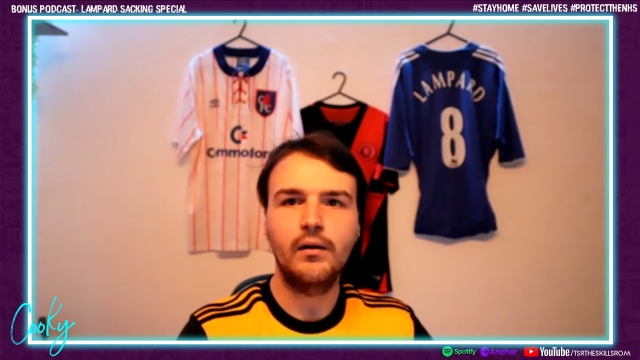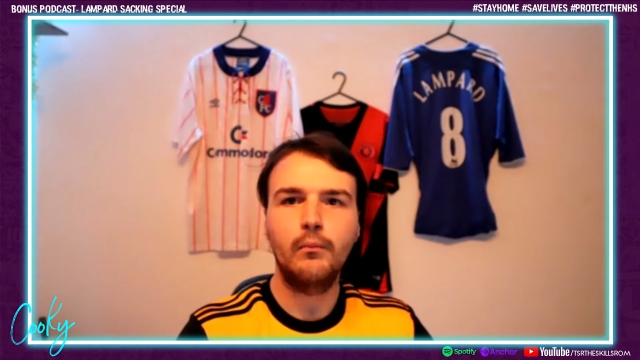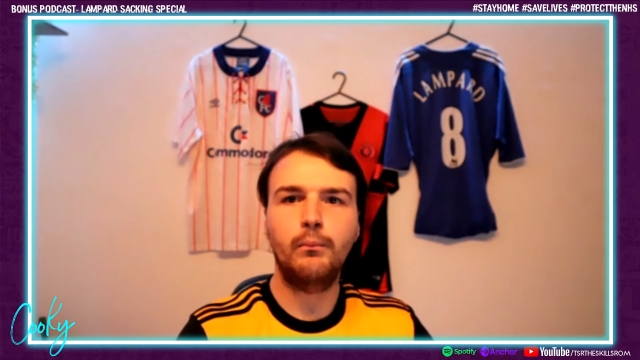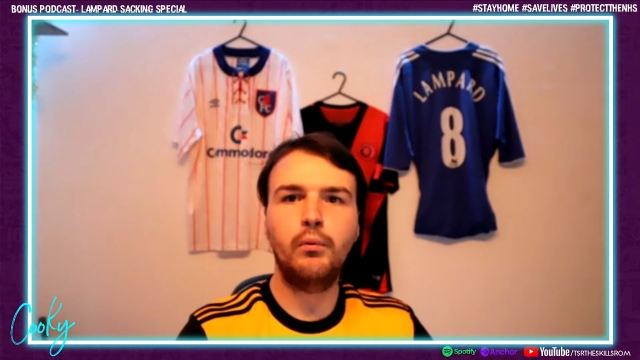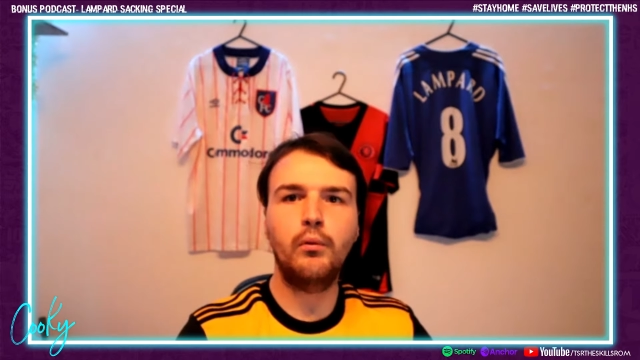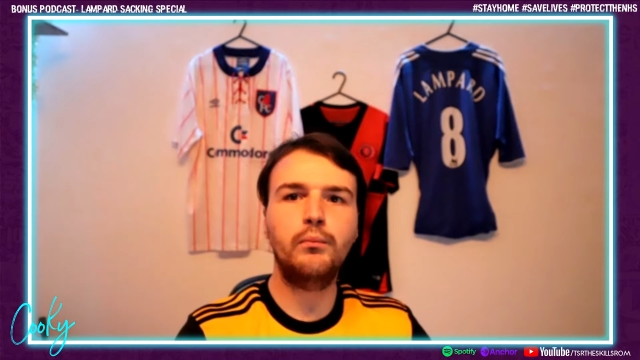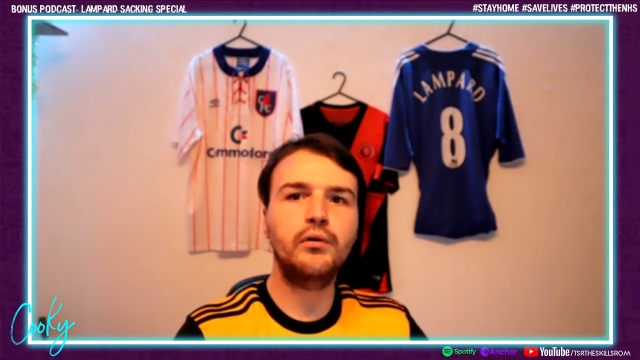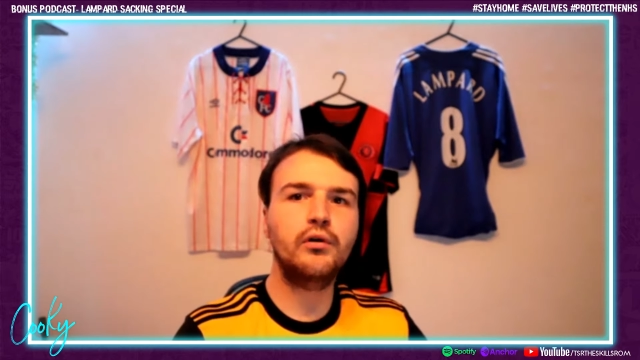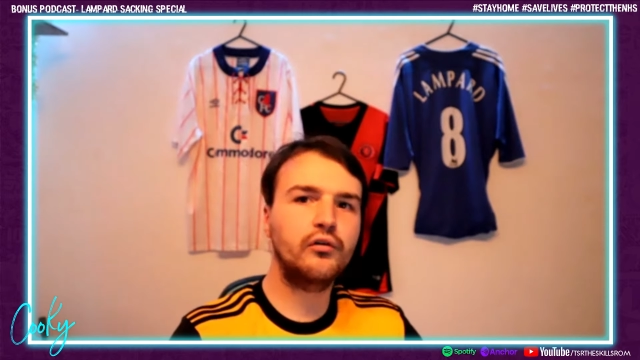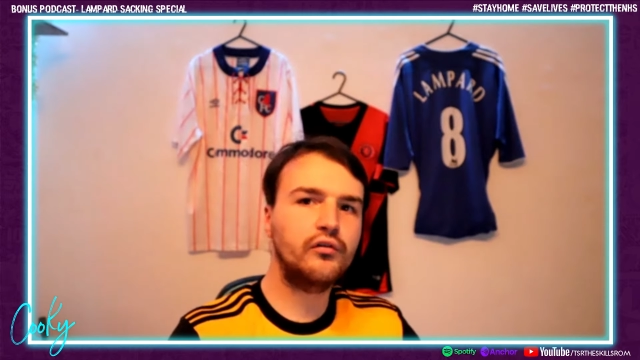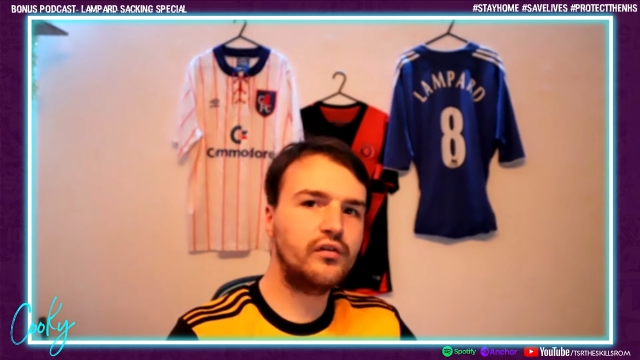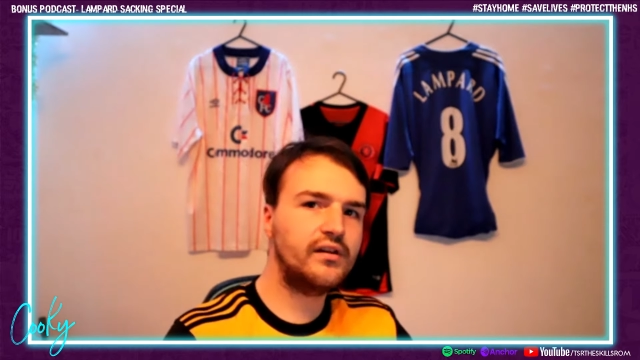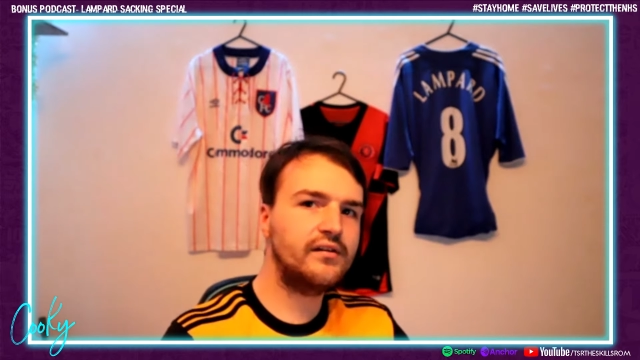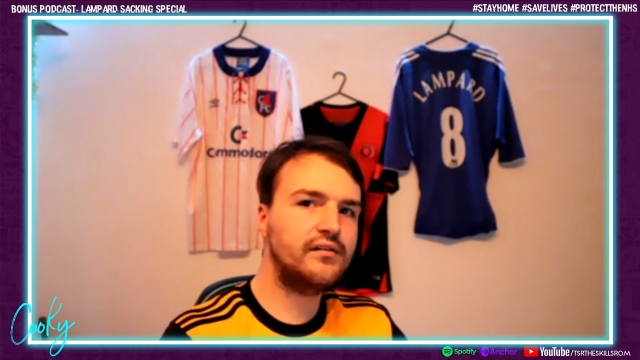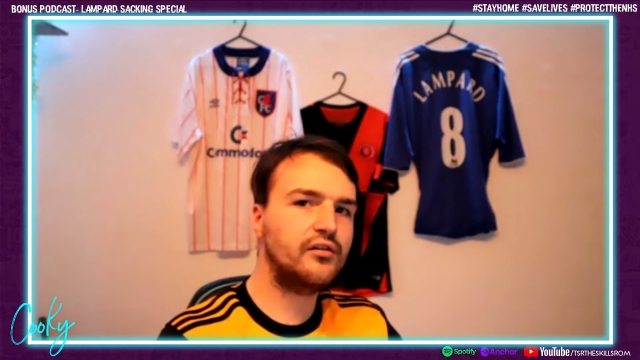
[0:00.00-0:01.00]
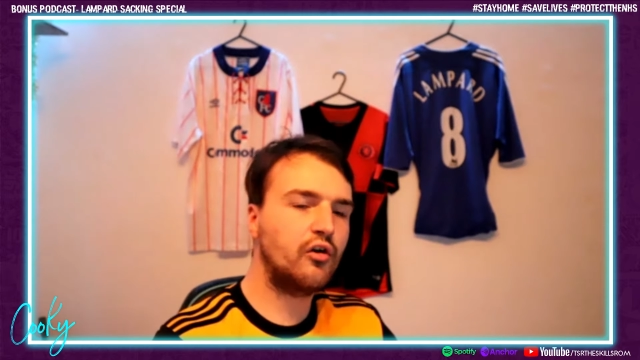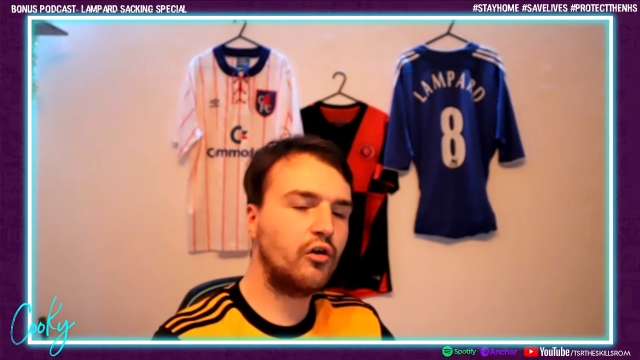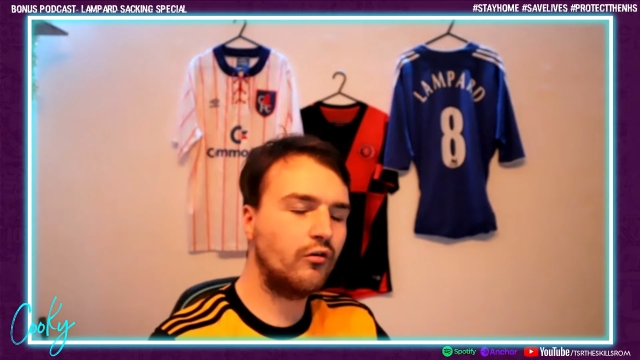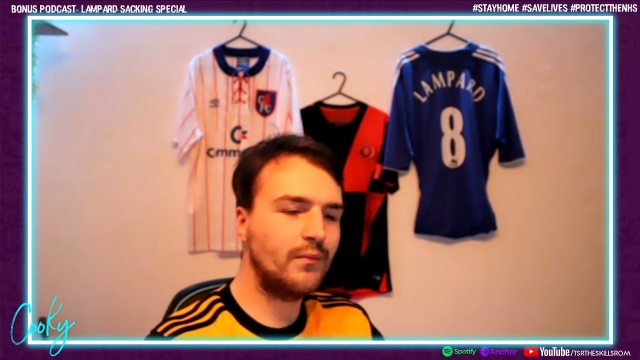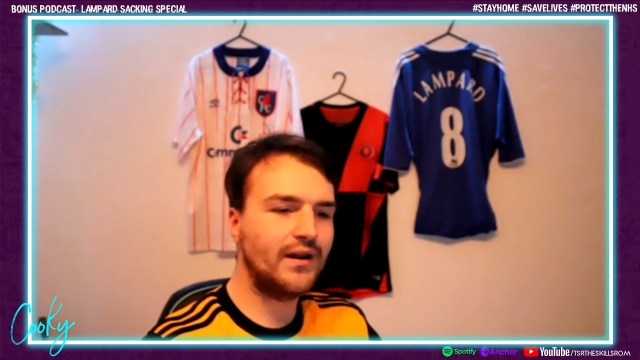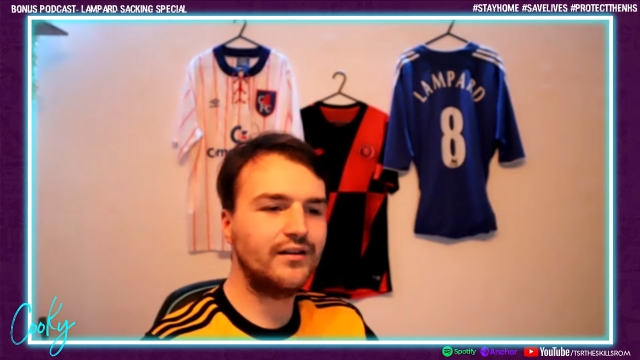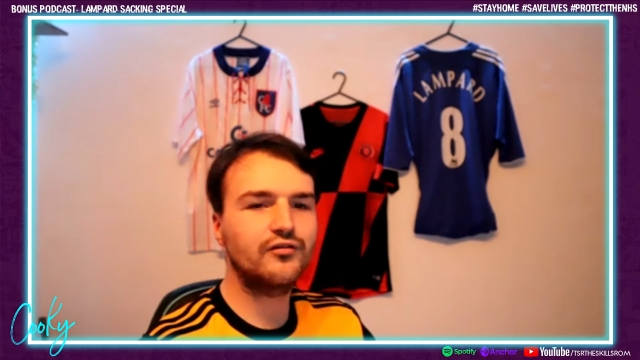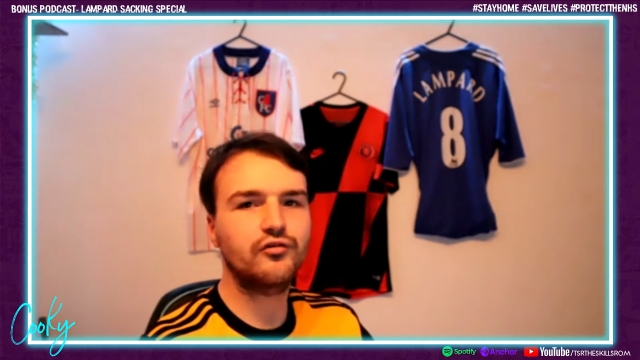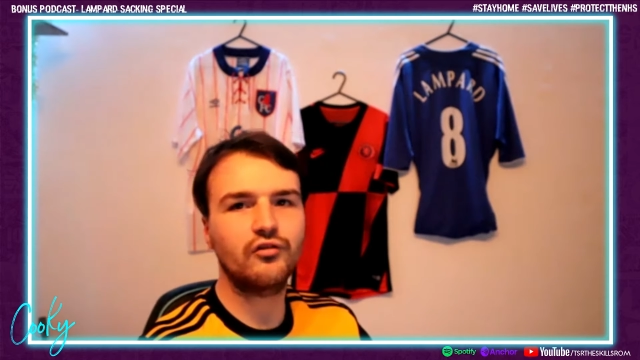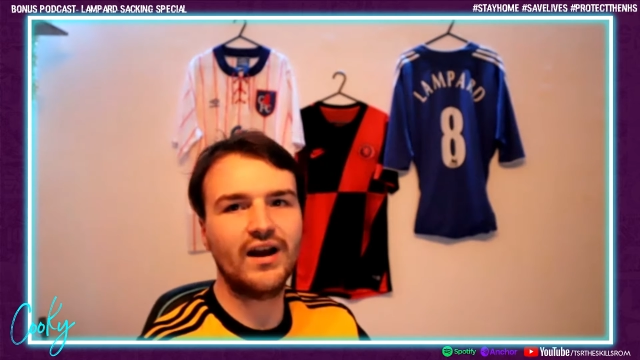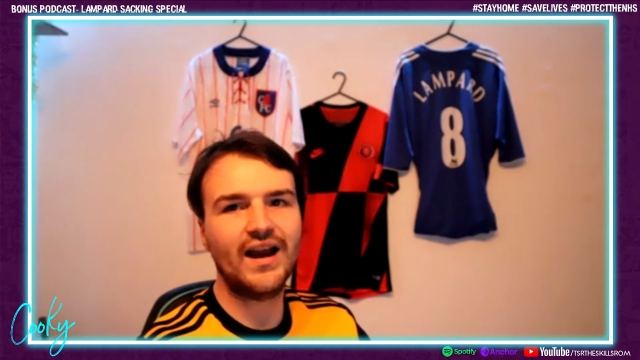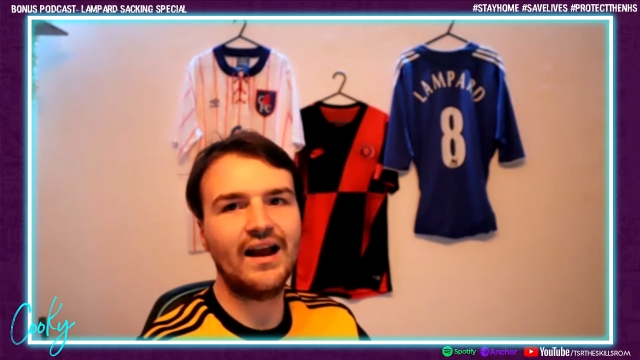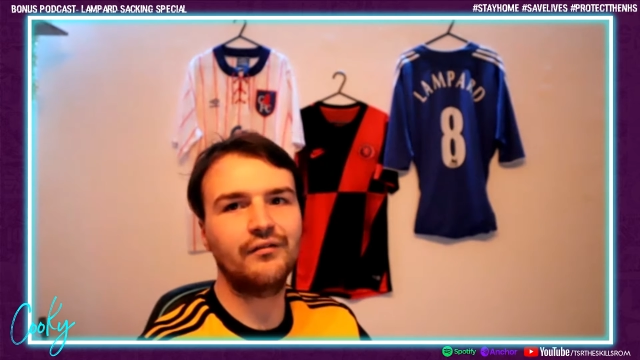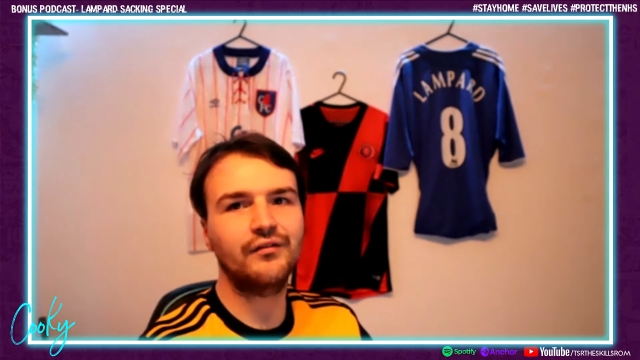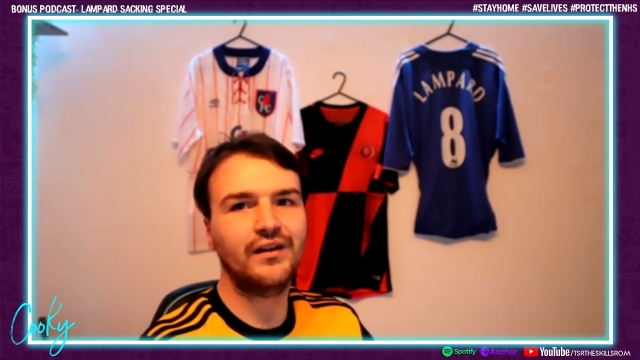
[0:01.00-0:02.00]
But because he's come in straight
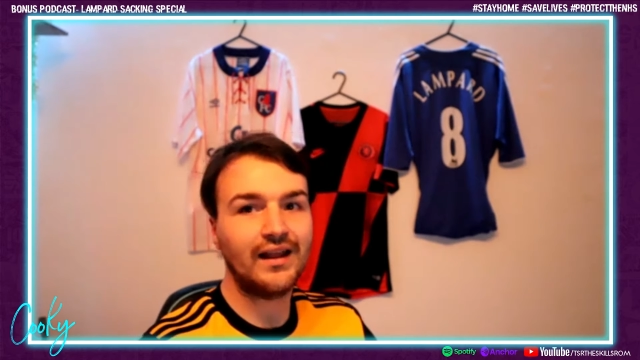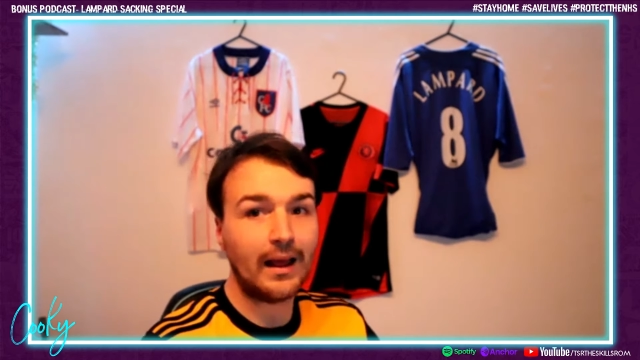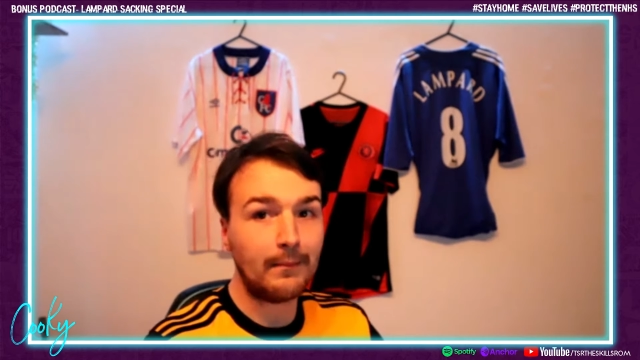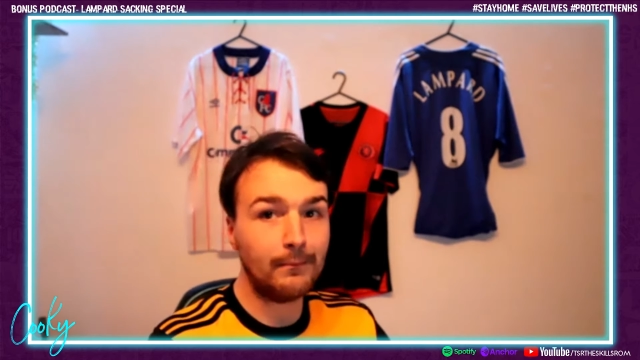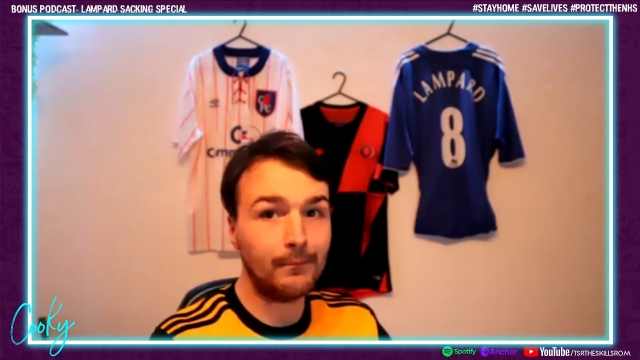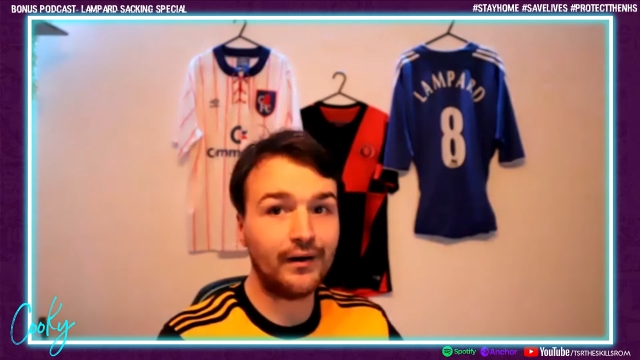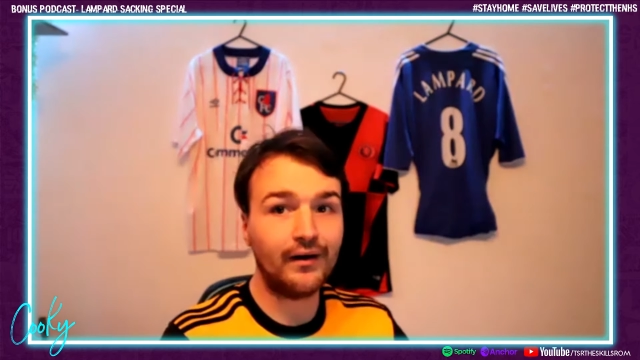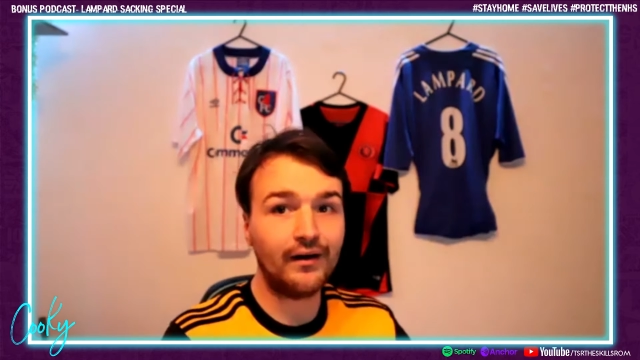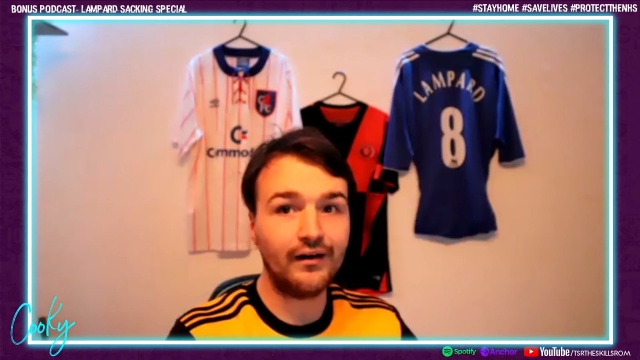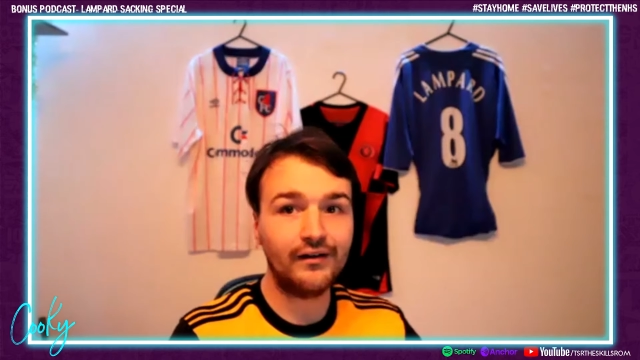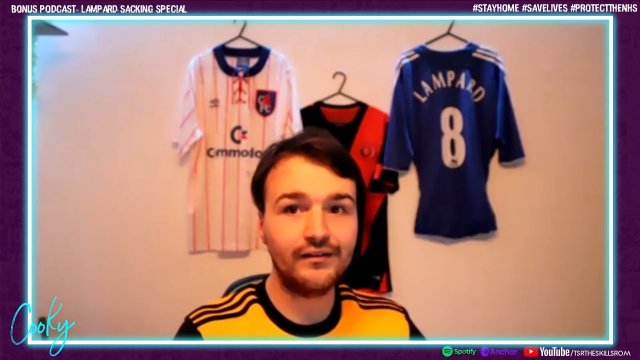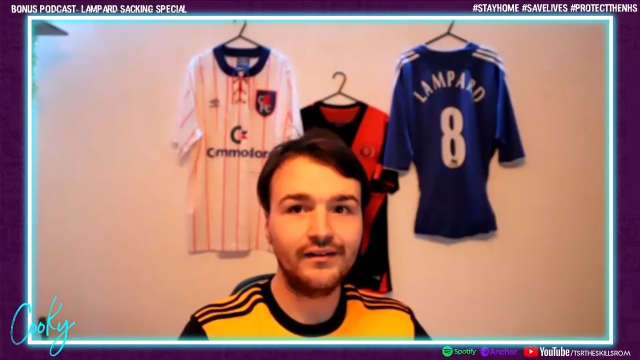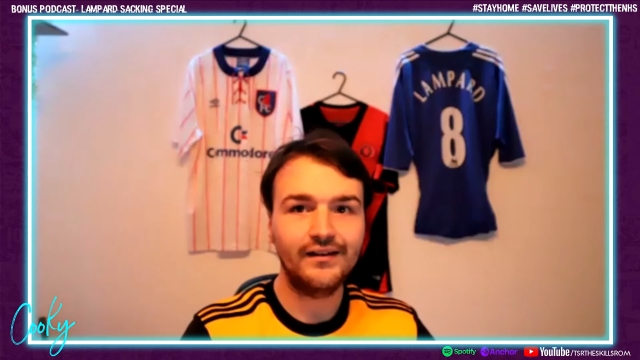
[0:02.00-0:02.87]
after Lampard,